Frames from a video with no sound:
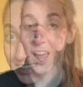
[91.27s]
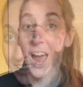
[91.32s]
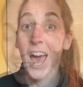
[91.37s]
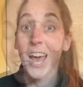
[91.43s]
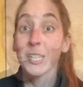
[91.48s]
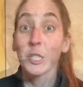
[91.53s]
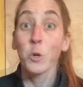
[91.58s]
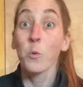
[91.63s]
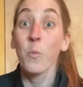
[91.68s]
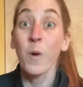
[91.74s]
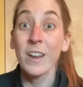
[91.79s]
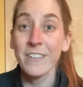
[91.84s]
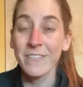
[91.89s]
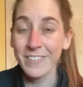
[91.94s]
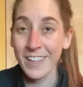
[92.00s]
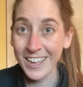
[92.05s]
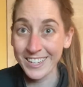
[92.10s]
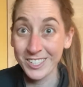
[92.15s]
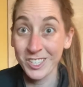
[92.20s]
So what if
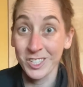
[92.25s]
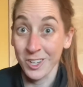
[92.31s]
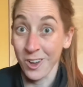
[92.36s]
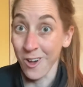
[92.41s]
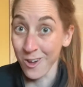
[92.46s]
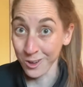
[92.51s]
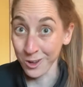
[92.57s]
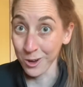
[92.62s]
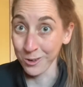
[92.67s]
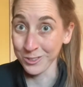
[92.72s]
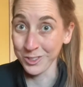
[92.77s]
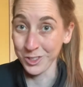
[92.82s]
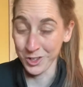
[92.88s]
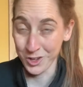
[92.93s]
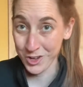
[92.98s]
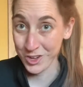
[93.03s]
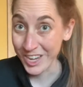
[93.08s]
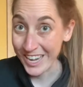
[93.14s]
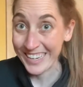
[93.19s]
that just all goes to
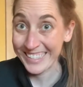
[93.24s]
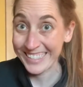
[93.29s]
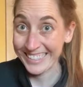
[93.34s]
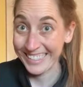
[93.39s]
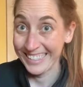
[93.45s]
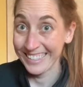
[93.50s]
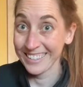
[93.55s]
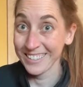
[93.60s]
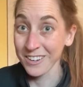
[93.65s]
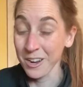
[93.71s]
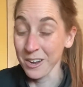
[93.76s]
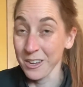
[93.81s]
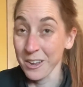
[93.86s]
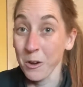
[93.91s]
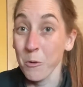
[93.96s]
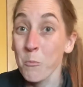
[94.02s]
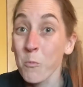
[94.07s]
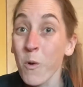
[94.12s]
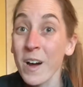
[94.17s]
shit?
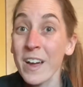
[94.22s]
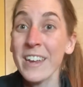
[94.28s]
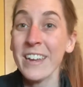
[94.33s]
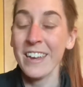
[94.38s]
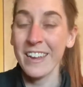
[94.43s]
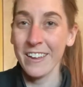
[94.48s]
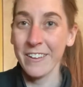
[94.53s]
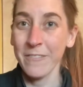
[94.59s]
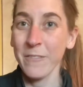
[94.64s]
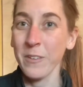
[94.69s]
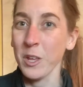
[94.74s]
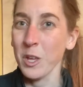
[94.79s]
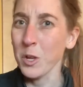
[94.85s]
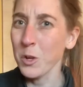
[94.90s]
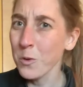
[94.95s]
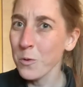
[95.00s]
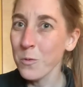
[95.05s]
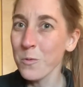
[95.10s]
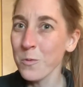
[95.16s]
What if
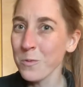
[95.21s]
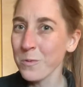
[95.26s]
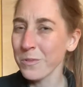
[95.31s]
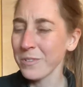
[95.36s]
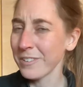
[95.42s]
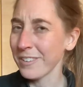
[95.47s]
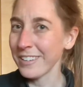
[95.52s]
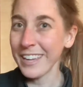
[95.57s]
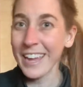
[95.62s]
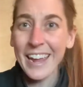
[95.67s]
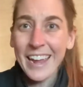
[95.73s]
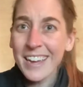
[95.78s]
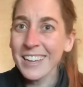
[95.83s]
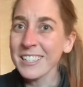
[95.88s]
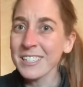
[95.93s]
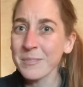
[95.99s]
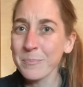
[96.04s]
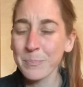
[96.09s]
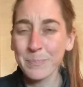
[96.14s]
you
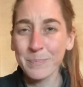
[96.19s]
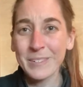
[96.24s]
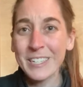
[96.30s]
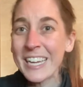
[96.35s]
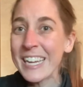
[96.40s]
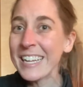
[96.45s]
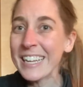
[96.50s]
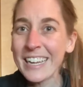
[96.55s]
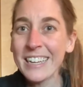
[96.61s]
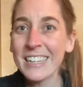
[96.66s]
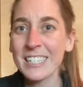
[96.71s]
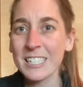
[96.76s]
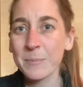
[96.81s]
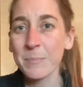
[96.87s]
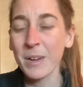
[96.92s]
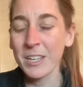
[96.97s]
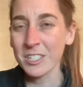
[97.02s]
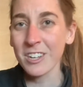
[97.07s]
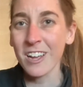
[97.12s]
can't take in as
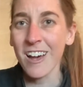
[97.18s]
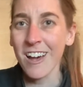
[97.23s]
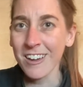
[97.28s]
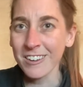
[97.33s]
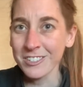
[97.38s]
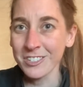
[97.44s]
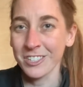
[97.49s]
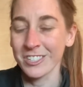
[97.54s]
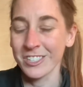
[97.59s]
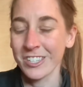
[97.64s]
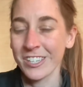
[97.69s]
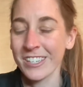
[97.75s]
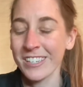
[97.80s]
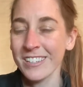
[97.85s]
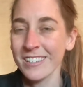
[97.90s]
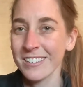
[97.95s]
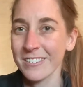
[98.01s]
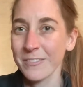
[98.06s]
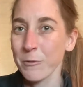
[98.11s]
much oxygen?
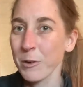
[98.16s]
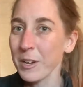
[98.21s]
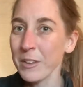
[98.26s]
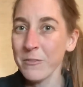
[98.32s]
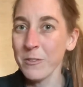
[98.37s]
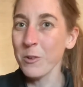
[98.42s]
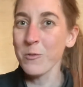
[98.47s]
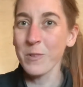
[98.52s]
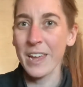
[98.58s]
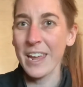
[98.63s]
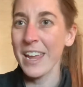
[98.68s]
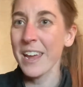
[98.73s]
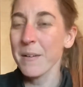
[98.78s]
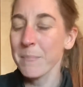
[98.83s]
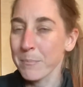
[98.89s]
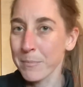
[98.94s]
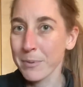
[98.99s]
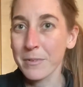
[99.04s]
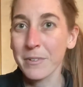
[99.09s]
What if you
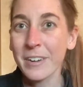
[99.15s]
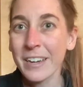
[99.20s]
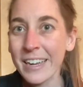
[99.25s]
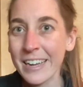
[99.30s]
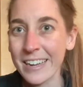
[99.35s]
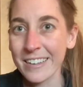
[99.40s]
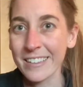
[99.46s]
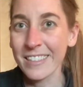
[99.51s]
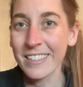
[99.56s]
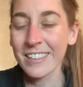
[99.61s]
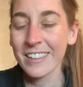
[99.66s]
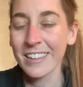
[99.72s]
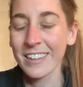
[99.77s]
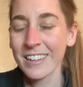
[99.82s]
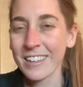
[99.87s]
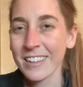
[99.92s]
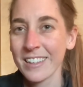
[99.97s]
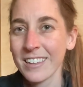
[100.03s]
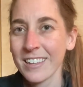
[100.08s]
can't breathe
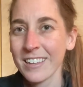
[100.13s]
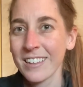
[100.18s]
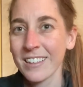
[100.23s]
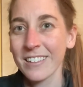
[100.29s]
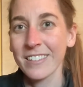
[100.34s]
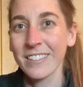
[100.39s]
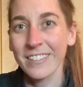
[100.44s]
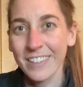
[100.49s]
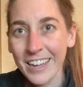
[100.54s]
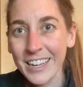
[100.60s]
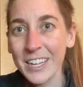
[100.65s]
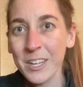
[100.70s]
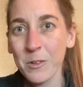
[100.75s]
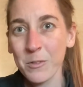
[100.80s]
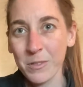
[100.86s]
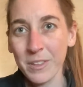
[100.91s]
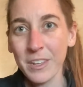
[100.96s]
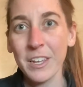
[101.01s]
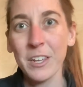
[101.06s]
like you
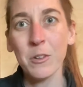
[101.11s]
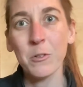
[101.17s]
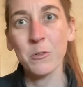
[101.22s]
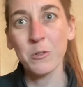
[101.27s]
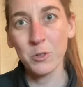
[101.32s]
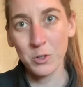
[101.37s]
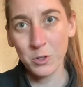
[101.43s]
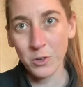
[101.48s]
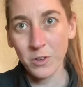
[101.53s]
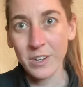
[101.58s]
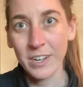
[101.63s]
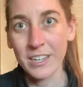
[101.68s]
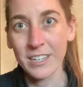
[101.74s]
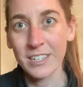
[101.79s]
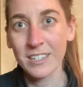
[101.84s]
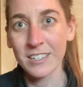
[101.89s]
think you should?